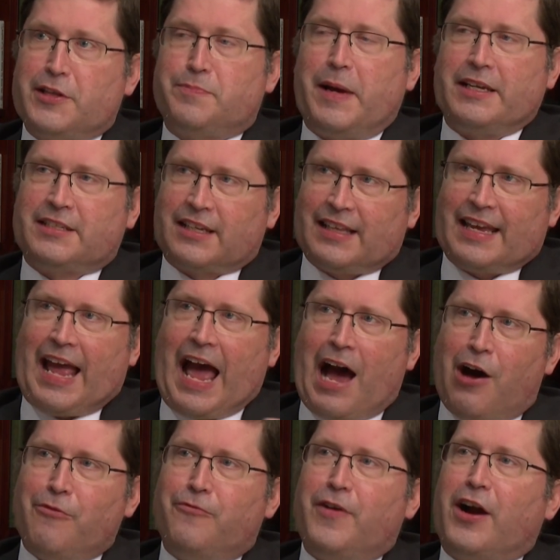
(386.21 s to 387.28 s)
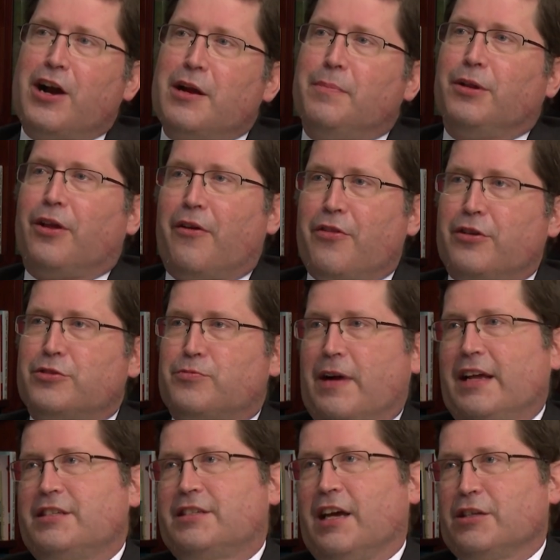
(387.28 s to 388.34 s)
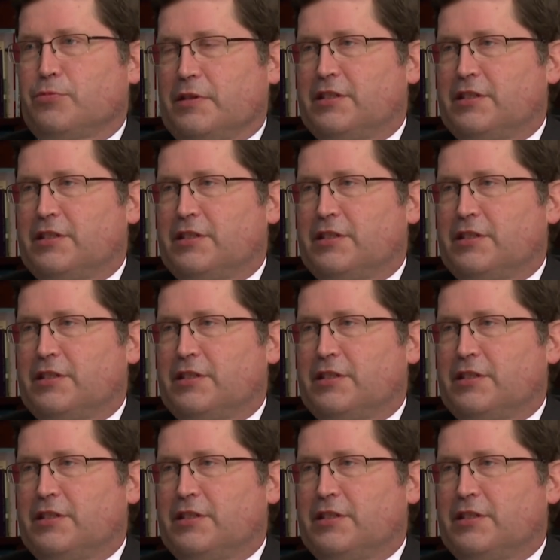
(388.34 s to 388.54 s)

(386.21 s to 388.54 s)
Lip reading: It's basically how variable are those red cells?